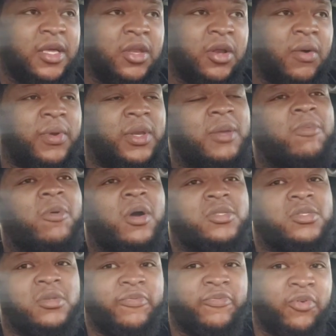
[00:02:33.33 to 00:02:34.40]
you know, what he
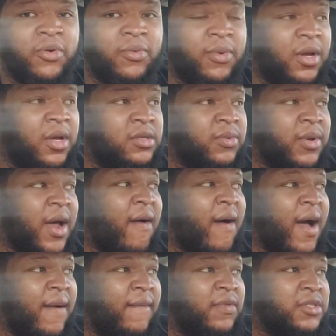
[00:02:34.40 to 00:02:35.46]
brought to the floor was
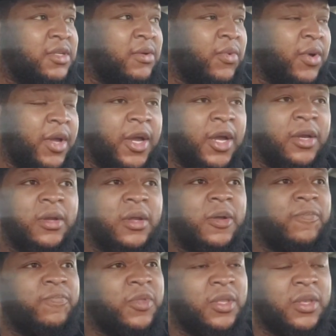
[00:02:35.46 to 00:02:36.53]
without Iverson wearing
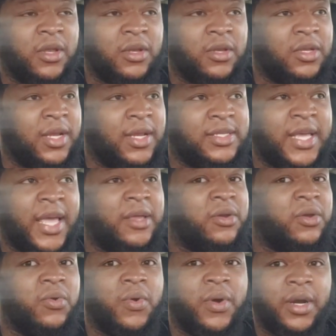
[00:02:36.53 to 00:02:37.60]
and
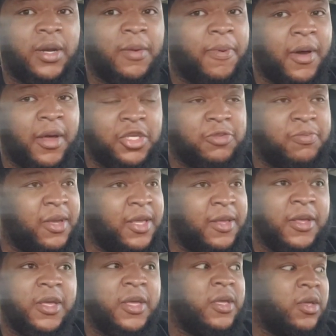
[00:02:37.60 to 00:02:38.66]
taking a grunt of the punishment,